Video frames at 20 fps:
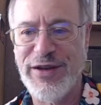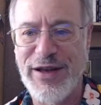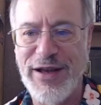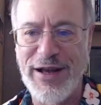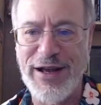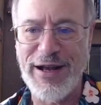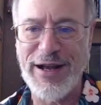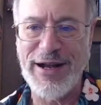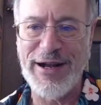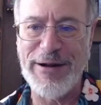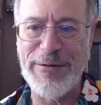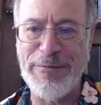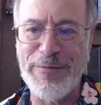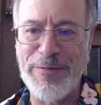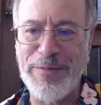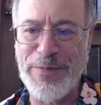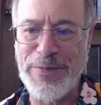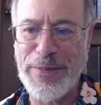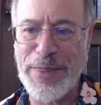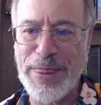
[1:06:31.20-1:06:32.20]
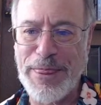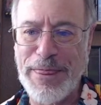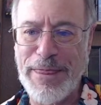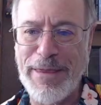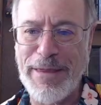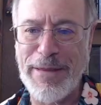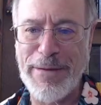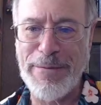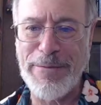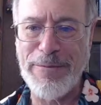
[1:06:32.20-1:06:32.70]

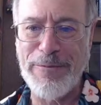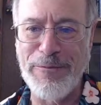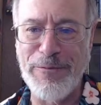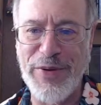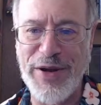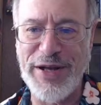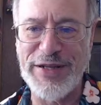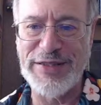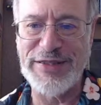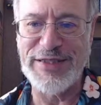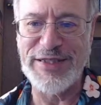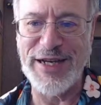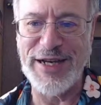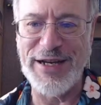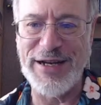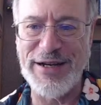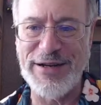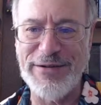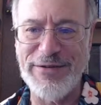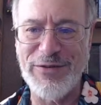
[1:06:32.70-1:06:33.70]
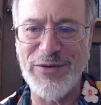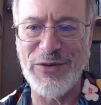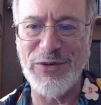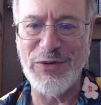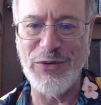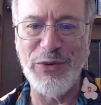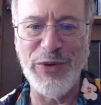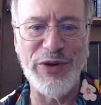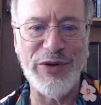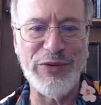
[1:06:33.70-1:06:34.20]
but
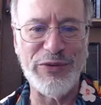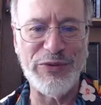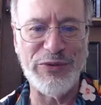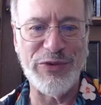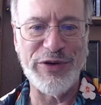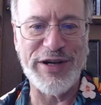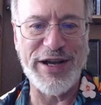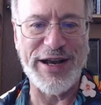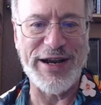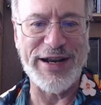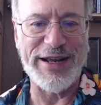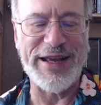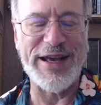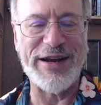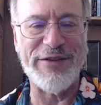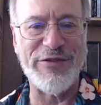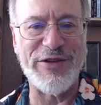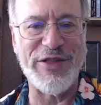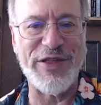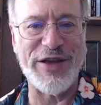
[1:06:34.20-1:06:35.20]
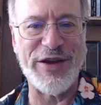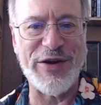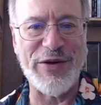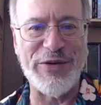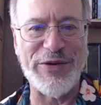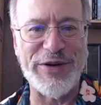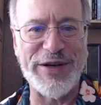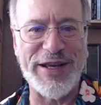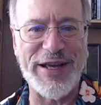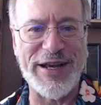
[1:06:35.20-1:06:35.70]
we'll kind of get everything
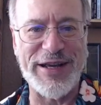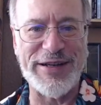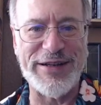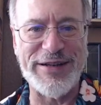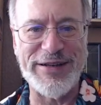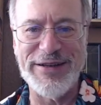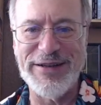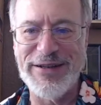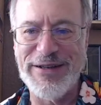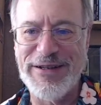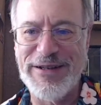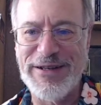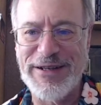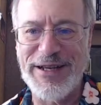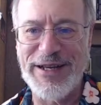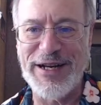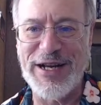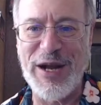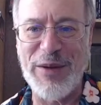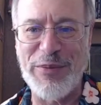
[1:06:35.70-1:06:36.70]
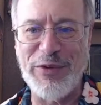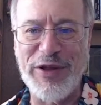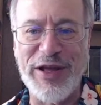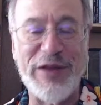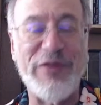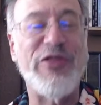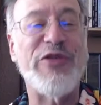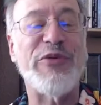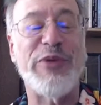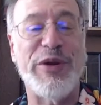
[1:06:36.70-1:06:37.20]
going again
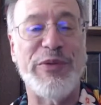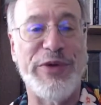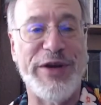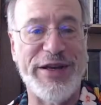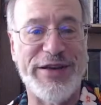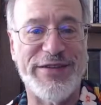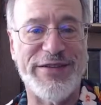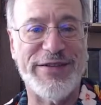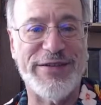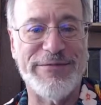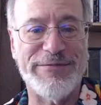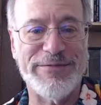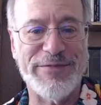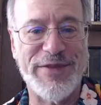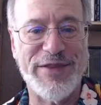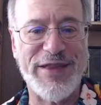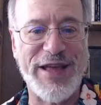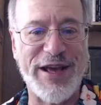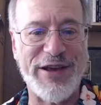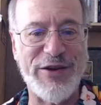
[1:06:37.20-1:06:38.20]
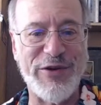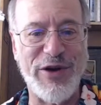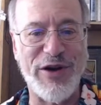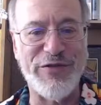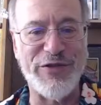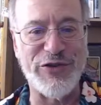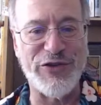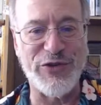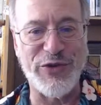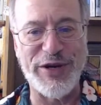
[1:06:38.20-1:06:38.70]
in 3 weeks. Thank you all
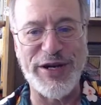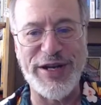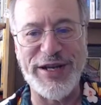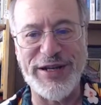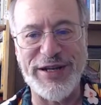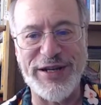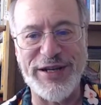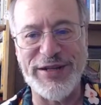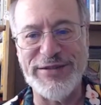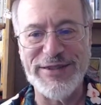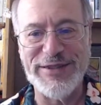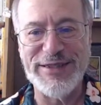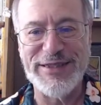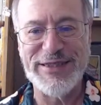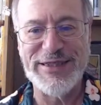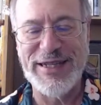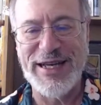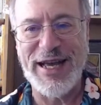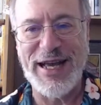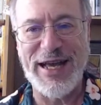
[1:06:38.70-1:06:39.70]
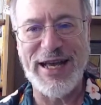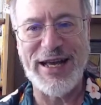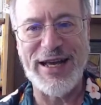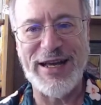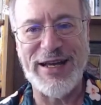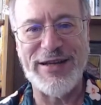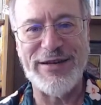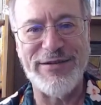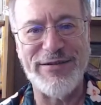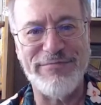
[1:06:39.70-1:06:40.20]
for joining,
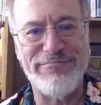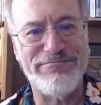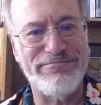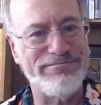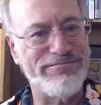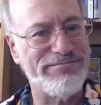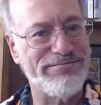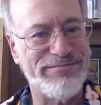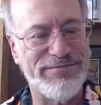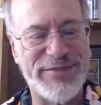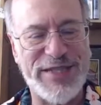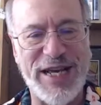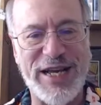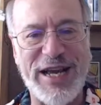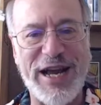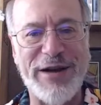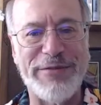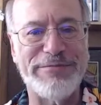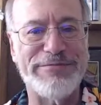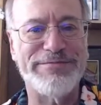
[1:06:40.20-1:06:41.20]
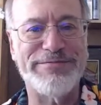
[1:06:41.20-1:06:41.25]
and take care.